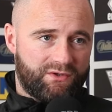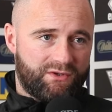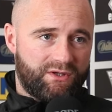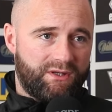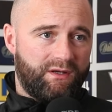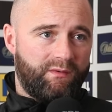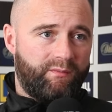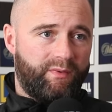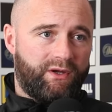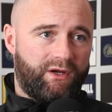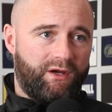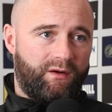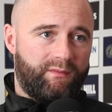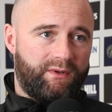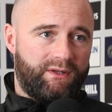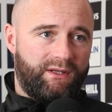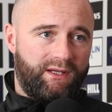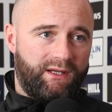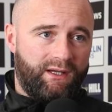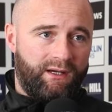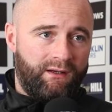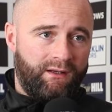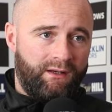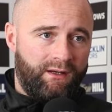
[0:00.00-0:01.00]
So they'll be coming
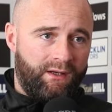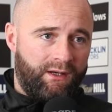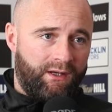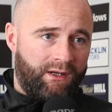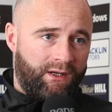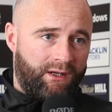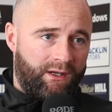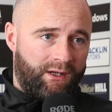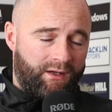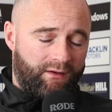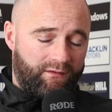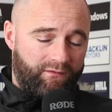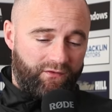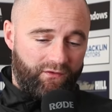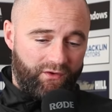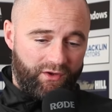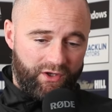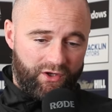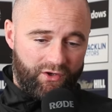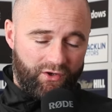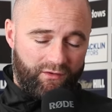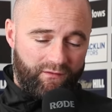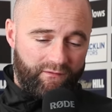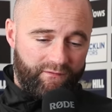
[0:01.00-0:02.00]
here
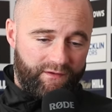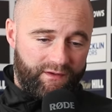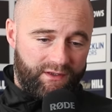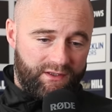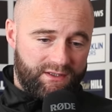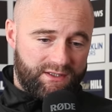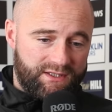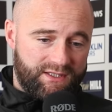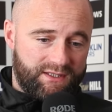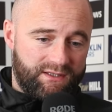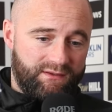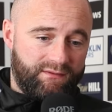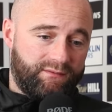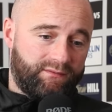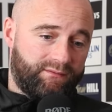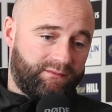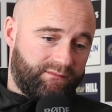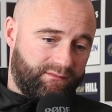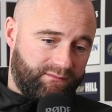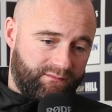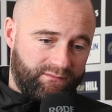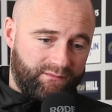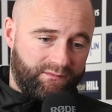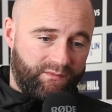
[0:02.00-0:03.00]
fully confident.
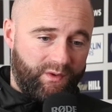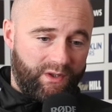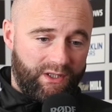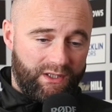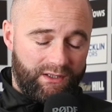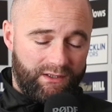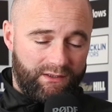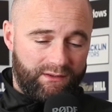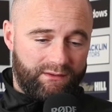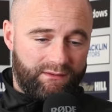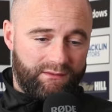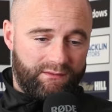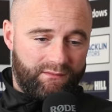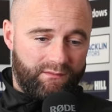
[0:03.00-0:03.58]
We're a